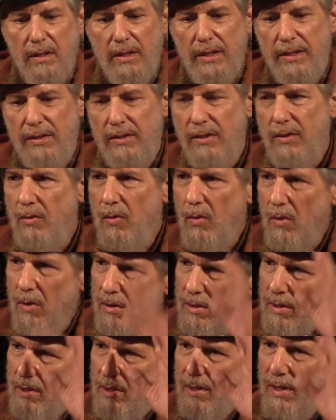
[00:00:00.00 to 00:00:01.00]
In the
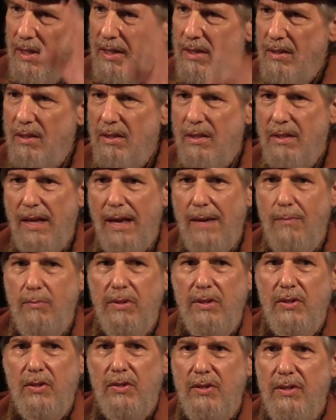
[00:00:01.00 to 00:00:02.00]
north, they
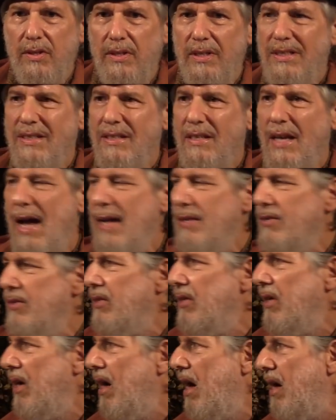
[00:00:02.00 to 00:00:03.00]
established the
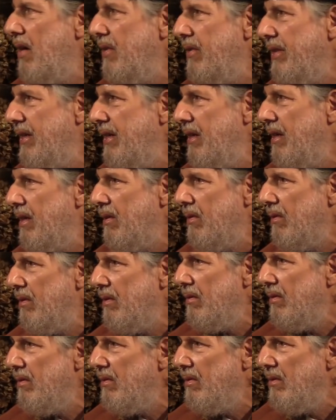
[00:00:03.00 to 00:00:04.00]
Tat Arya
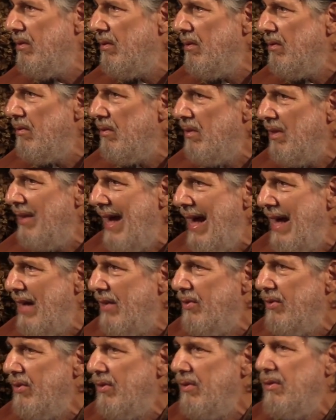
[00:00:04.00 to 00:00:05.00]

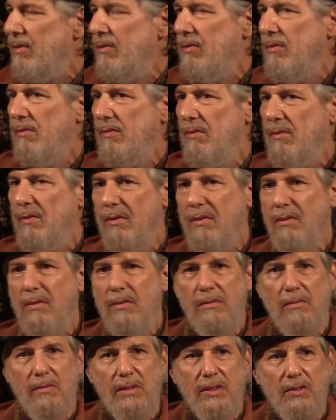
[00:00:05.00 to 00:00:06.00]
land,
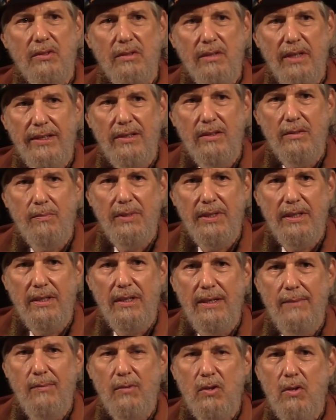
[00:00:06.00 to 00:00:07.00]
which later
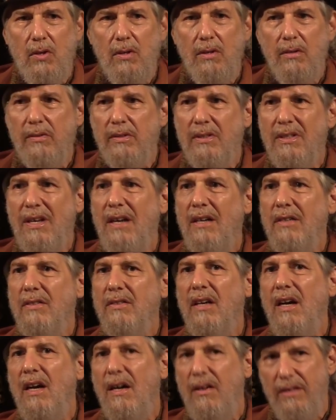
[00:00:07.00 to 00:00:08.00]
became called
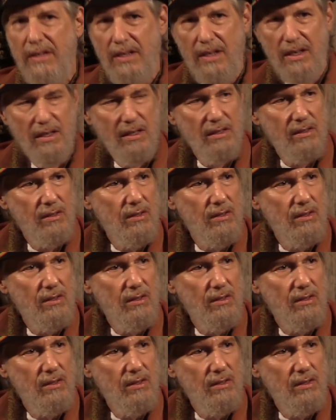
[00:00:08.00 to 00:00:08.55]
Tartaria.